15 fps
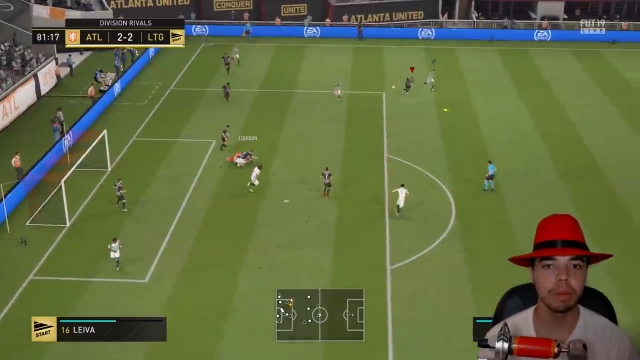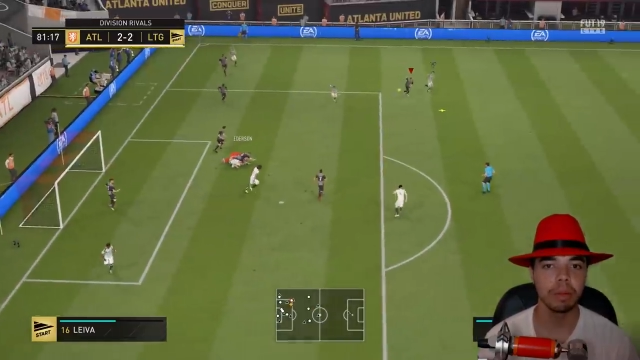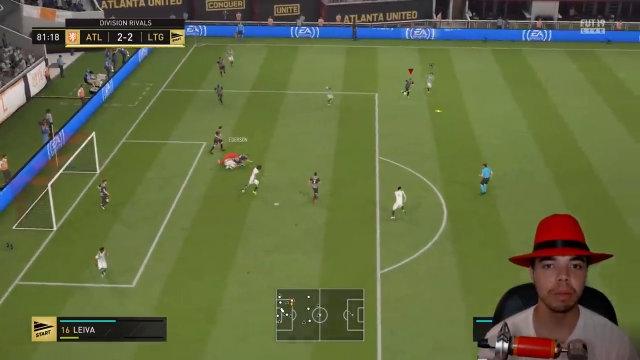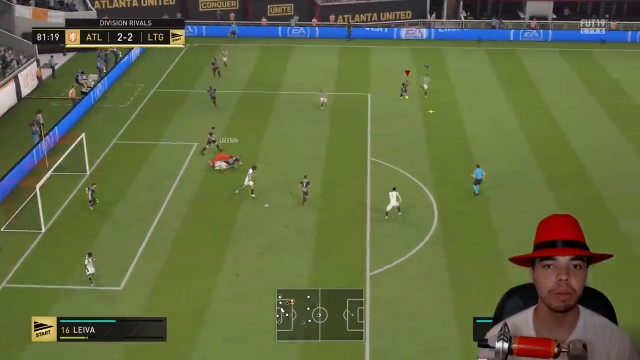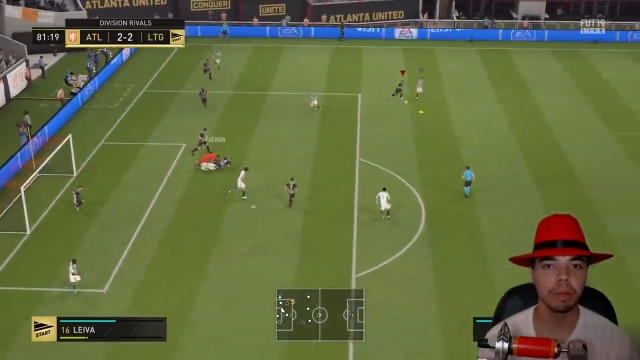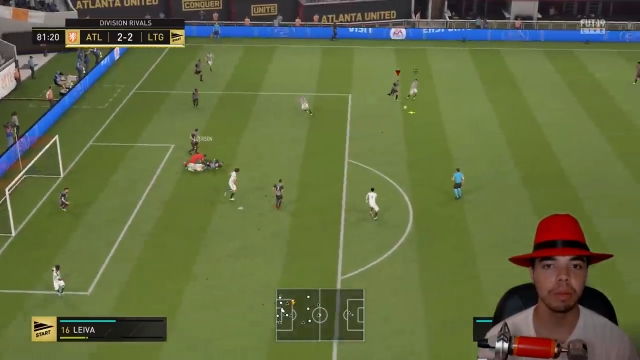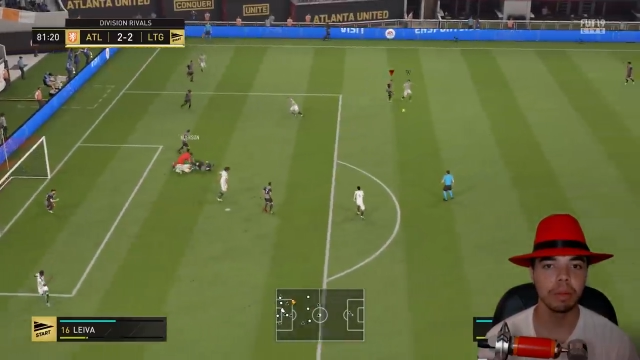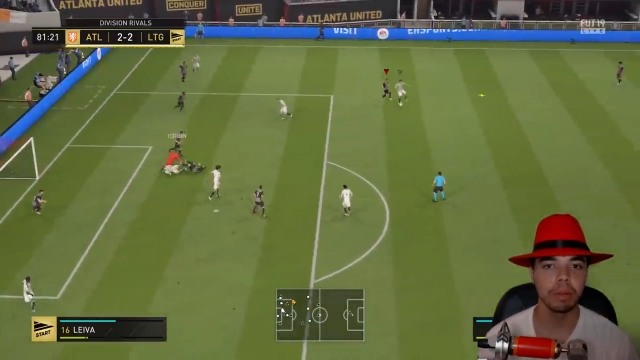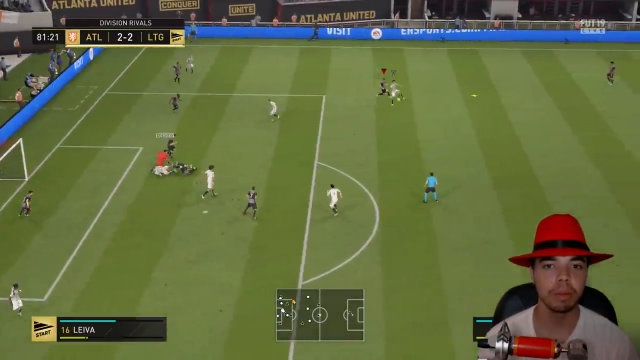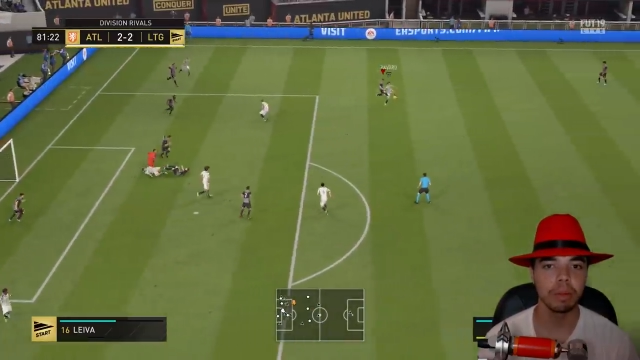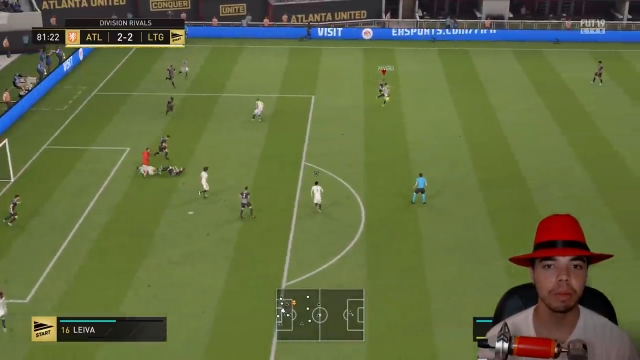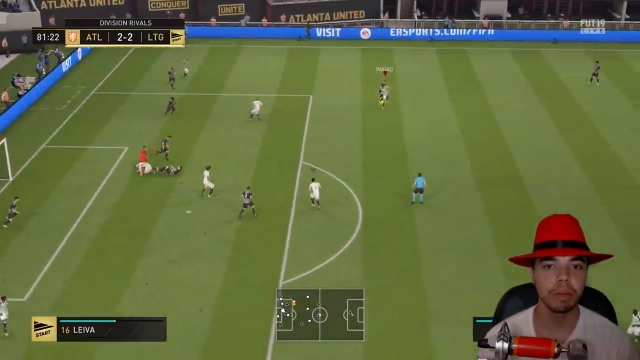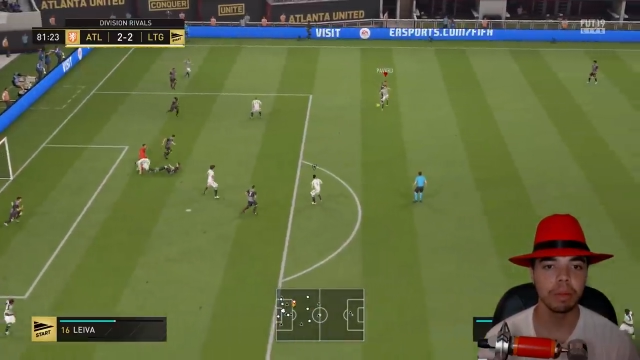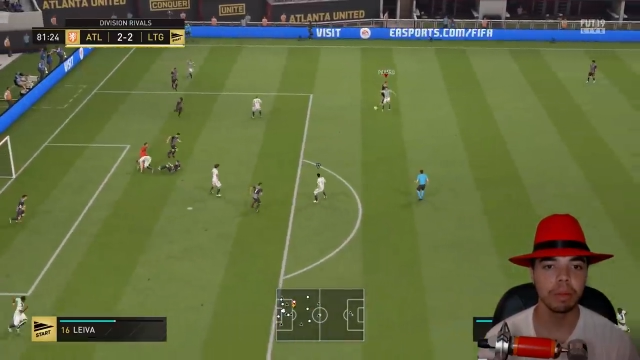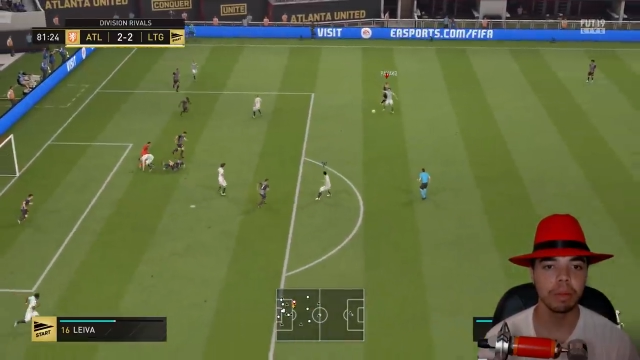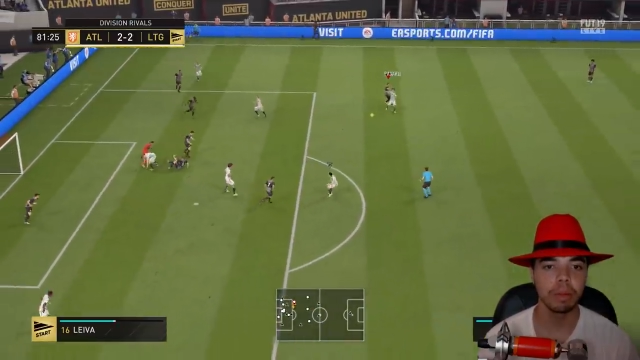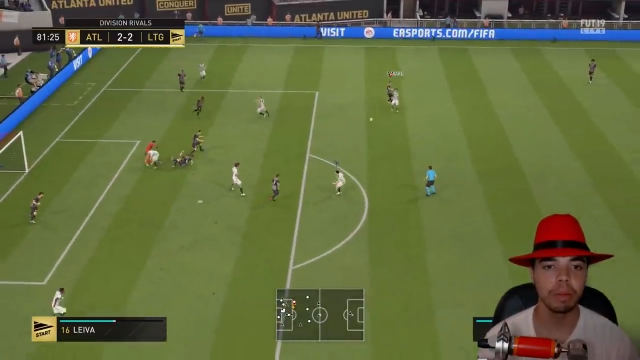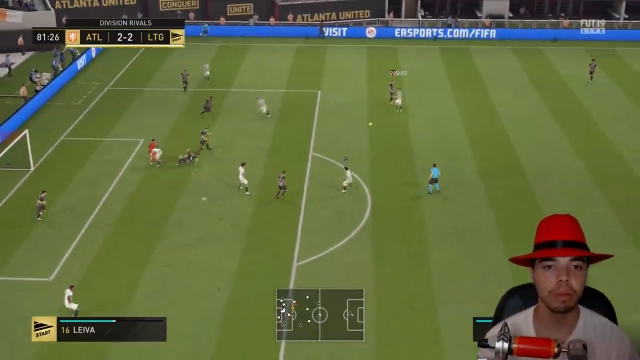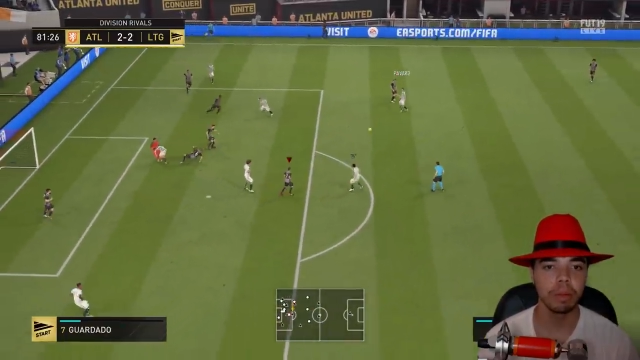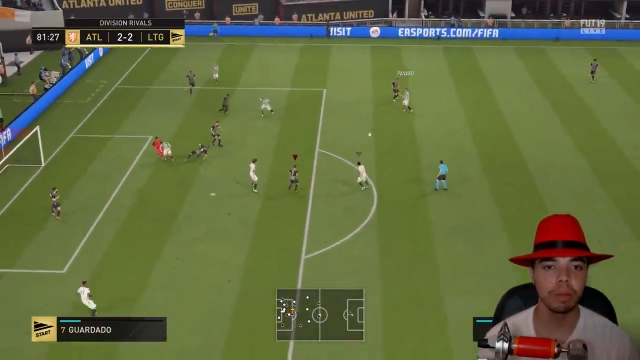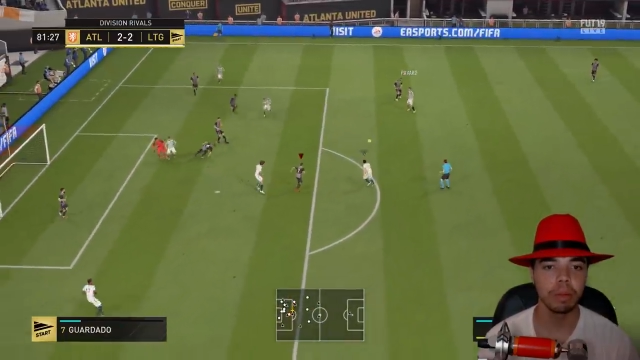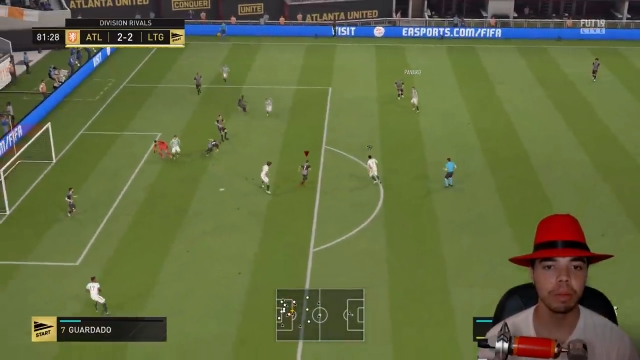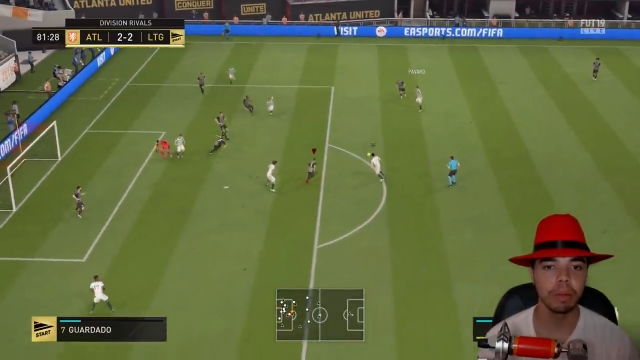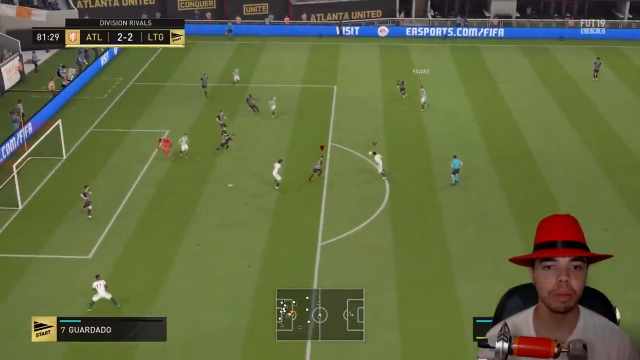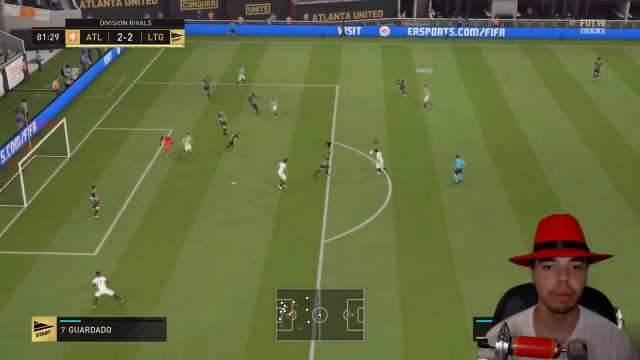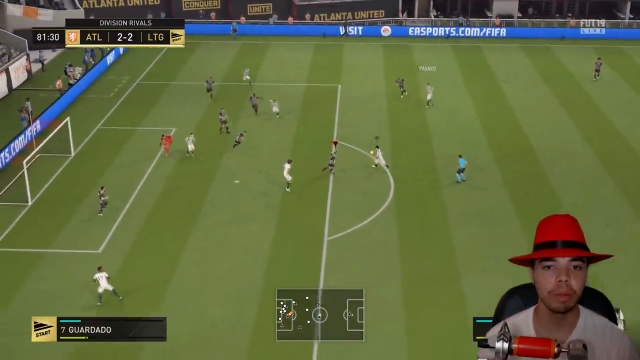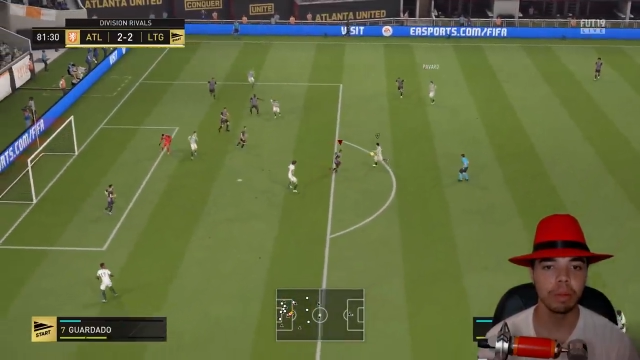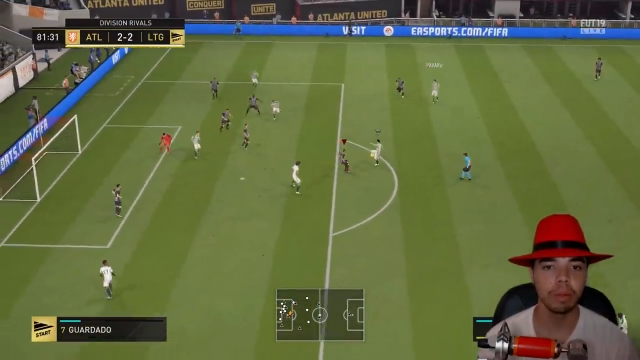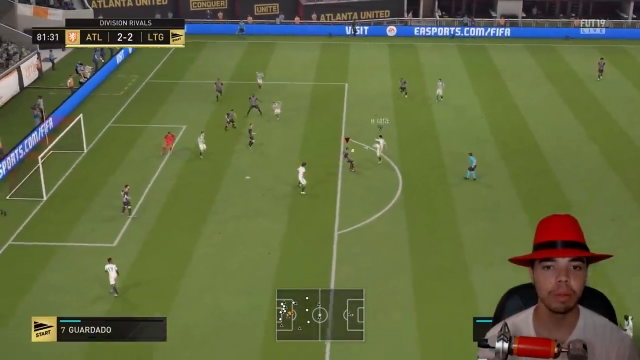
(no one is talking)